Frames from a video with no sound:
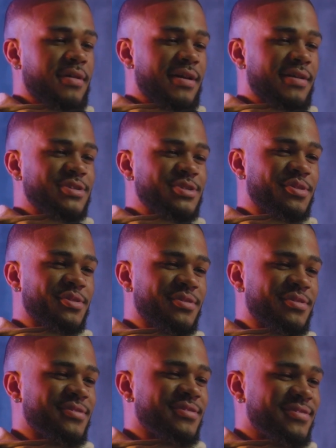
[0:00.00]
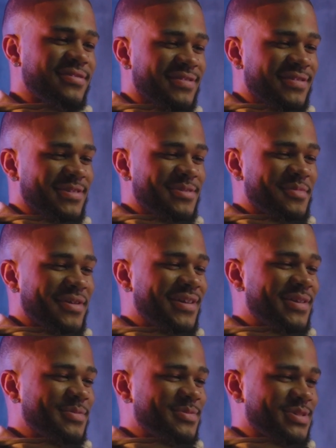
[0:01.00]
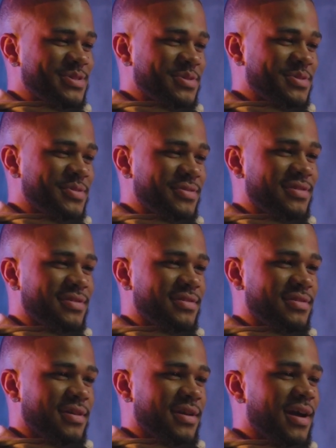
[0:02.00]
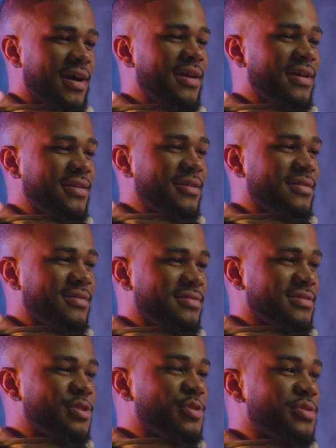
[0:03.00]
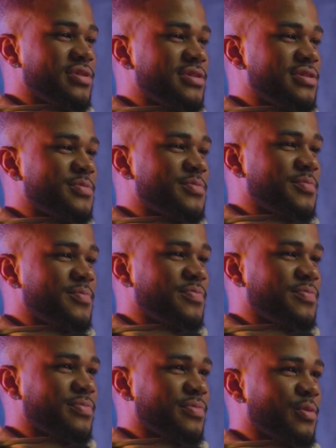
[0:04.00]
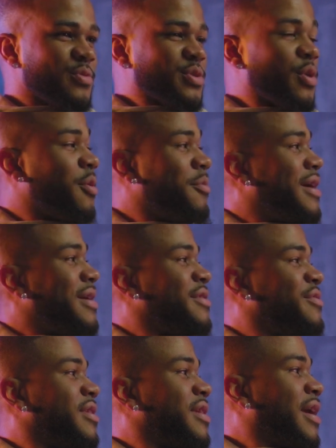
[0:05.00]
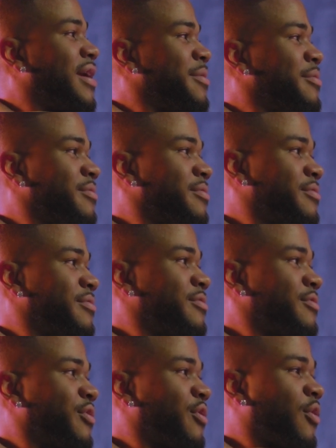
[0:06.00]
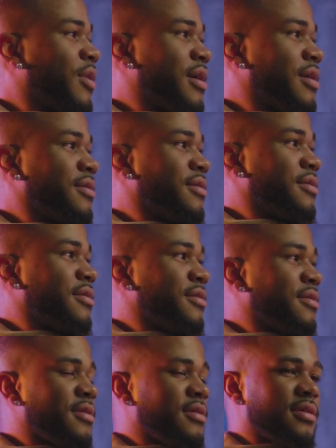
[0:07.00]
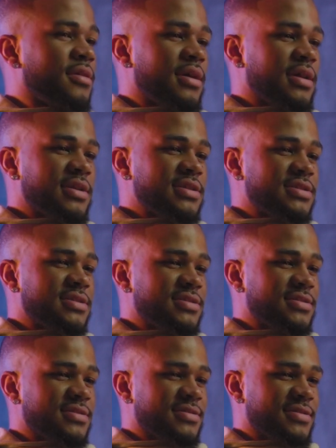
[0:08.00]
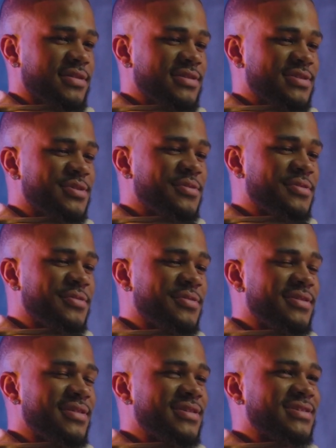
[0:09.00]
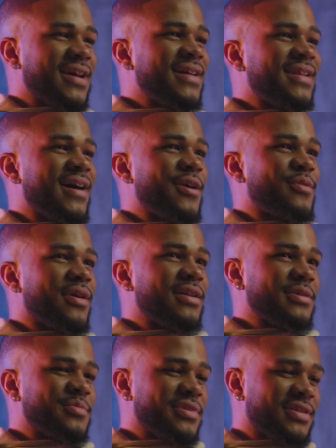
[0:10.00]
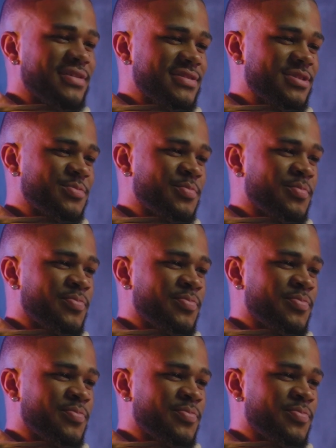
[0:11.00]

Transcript: As y'all heard in my episode, I literally was going by a different name for a while. And it's it's so it's kind of ironic because